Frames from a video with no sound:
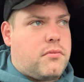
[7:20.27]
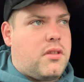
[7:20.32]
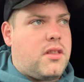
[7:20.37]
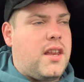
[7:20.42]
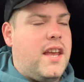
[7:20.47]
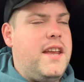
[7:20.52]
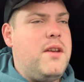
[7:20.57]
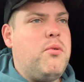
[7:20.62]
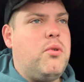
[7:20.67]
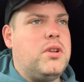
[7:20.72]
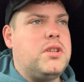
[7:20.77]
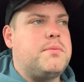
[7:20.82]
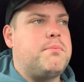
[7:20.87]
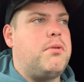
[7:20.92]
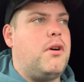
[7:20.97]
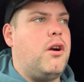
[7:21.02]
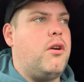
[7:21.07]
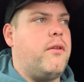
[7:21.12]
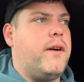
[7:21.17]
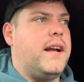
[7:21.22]
he wants
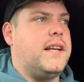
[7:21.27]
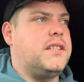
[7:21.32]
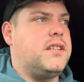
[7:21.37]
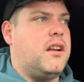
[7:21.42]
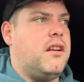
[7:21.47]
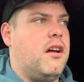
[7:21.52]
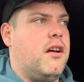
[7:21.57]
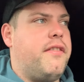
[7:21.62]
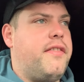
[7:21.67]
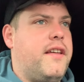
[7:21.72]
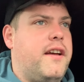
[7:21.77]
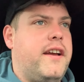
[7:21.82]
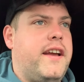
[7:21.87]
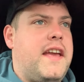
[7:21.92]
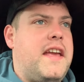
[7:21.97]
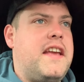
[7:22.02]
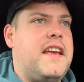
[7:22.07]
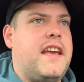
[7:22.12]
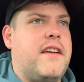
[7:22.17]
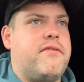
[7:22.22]
progress and I think
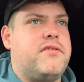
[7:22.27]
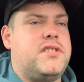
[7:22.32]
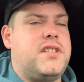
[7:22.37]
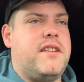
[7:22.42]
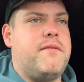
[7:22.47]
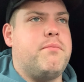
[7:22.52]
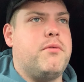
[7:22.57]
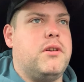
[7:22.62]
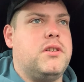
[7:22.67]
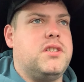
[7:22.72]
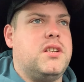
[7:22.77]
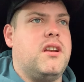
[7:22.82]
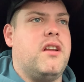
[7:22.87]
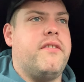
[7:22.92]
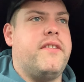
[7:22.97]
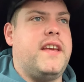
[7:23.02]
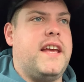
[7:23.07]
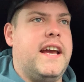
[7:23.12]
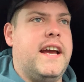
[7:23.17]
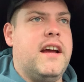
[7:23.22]
he gives Steve Bruce
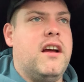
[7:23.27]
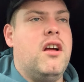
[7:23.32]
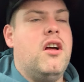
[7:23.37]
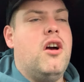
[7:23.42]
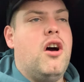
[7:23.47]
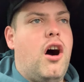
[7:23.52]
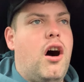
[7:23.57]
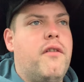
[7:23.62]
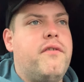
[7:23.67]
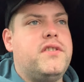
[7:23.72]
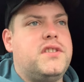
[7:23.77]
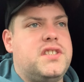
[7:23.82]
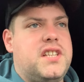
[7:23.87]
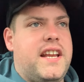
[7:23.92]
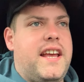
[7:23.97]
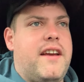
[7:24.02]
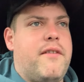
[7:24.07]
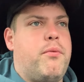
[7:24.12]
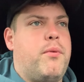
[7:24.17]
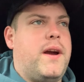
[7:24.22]
another year.
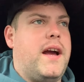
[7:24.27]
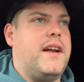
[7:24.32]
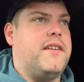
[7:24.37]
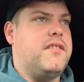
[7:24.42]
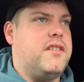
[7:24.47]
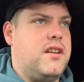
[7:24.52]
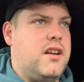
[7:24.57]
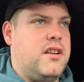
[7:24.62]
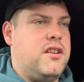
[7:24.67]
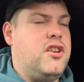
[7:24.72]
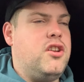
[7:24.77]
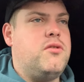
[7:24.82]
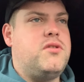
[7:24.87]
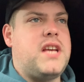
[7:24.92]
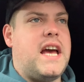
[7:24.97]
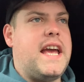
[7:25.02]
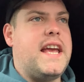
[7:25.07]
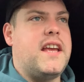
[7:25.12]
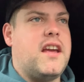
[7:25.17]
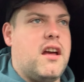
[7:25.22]
Obviously if we had a, a new
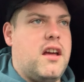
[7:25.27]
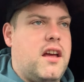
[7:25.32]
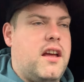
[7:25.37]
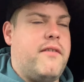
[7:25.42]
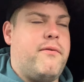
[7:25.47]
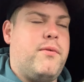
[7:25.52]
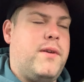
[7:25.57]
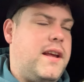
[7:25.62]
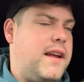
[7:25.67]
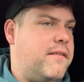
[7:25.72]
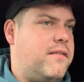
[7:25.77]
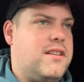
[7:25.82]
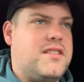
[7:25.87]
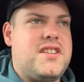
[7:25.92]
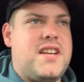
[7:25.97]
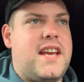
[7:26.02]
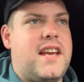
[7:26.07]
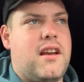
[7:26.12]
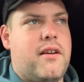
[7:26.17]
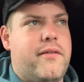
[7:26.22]
taker, if we if the
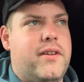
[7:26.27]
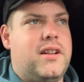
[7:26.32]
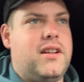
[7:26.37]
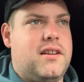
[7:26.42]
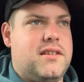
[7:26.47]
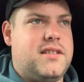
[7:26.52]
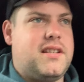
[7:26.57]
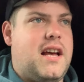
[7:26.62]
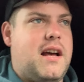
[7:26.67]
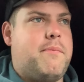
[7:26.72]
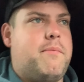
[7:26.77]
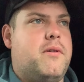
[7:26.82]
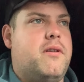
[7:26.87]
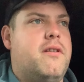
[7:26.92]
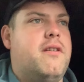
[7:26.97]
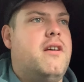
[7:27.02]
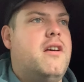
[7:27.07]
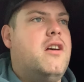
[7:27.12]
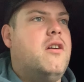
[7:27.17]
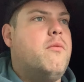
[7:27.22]
takeover does
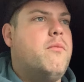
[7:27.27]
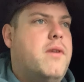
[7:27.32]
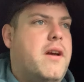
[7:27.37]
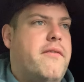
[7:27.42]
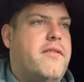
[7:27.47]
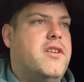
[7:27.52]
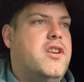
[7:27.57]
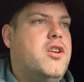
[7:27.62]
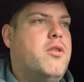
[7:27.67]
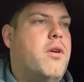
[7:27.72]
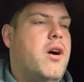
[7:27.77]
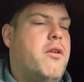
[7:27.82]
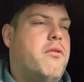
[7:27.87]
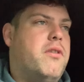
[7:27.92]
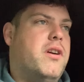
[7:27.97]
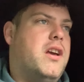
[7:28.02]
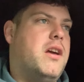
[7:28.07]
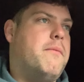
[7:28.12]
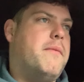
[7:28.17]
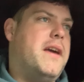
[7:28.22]
happen, we have a new owner
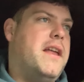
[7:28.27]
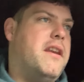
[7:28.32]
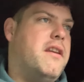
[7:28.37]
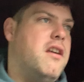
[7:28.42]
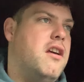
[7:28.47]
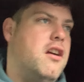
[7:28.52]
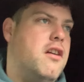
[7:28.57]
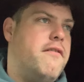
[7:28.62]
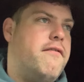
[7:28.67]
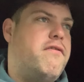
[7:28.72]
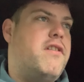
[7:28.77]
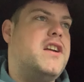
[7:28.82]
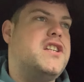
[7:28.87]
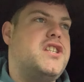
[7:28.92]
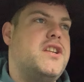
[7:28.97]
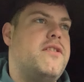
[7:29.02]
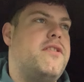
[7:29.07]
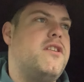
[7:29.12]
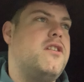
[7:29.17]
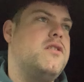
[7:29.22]
come in, fresh
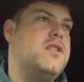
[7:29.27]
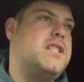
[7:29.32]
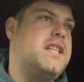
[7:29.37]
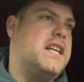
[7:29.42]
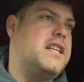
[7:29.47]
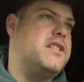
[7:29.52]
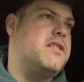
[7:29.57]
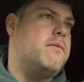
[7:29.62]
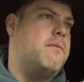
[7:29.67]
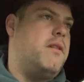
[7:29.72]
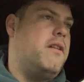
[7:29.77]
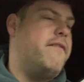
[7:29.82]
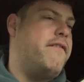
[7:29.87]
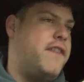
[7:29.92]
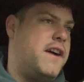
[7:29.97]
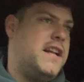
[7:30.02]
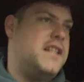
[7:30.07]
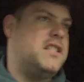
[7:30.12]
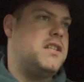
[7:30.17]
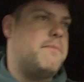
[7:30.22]
enthusiasm,
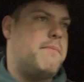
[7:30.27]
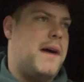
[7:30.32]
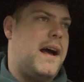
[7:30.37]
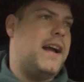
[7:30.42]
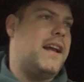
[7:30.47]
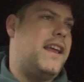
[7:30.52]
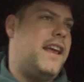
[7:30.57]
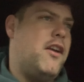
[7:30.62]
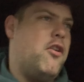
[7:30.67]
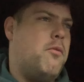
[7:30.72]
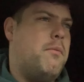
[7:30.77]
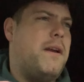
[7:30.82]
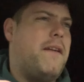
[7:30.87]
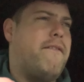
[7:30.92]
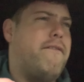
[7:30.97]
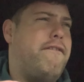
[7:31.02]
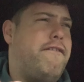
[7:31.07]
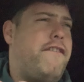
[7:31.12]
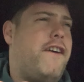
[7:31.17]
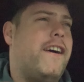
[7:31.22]
fans are back. It'll be
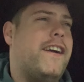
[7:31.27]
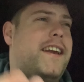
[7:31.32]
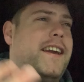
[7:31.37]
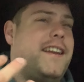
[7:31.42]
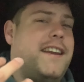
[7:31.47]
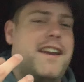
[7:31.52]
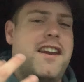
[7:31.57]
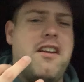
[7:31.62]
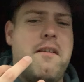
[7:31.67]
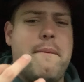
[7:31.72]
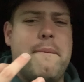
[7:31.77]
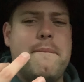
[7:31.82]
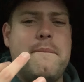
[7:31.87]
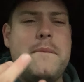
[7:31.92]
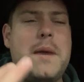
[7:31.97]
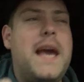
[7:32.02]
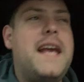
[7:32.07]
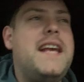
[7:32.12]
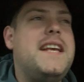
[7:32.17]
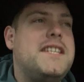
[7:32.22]
fucking an
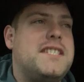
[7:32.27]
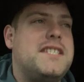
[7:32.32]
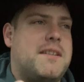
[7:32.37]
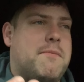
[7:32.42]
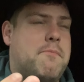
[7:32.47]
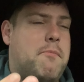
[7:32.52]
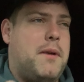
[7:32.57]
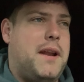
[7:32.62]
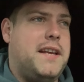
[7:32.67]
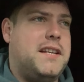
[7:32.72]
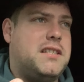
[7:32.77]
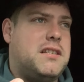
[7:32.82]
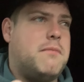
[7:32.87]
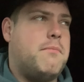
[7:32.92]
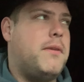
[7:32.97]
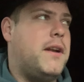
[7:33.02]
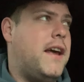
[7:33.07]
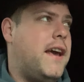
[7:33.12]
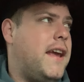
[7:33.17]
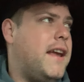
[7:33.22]
amazing place to
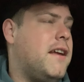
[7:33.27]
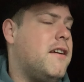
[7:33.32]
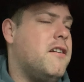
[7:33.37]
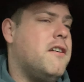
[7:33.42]
play.